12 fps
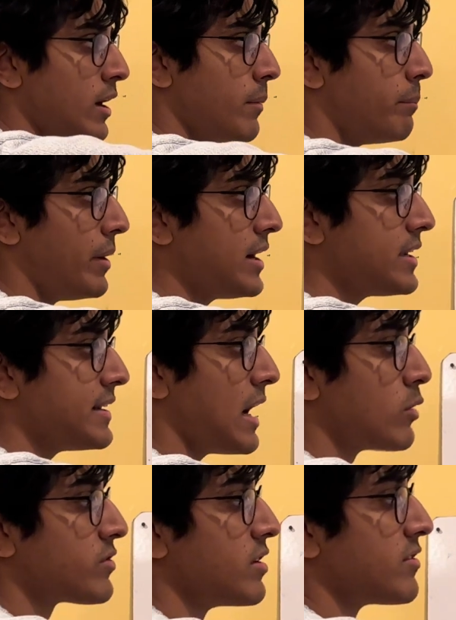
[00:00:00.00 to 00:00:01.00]
but
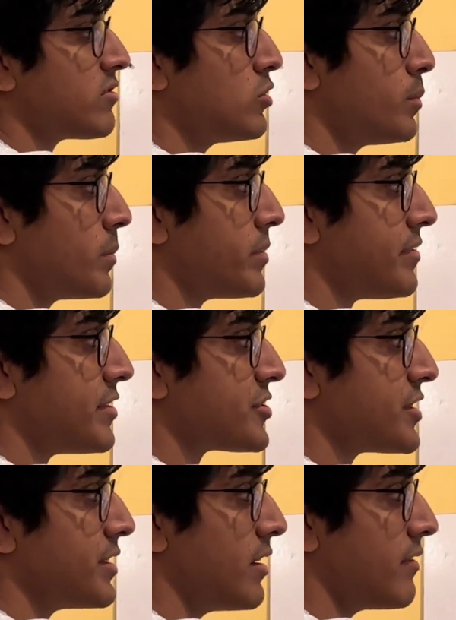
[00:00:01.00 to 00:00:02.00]
now it's in a
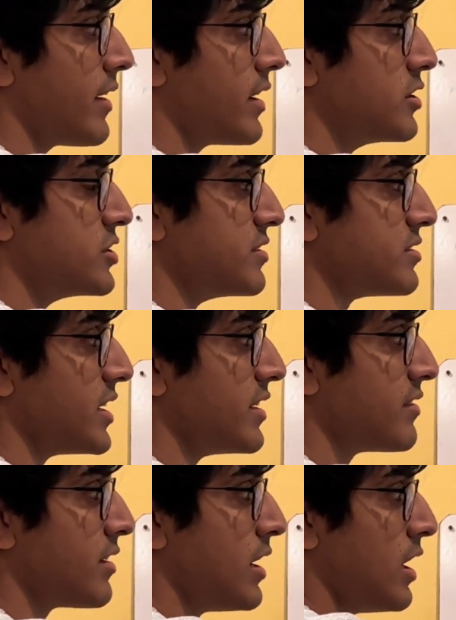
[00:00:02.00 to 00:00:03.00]
superposition of energy
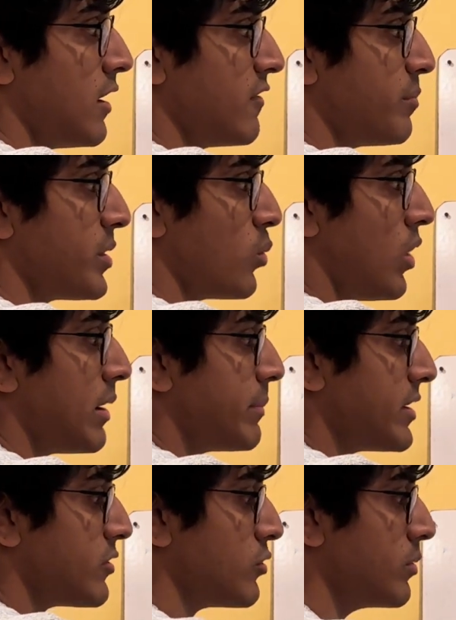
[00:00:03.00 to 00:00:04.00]
states of B1,
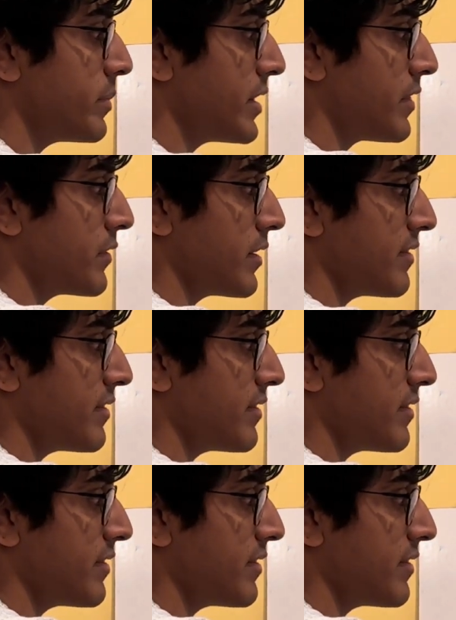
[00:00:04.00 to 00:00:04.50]
B2, and B3.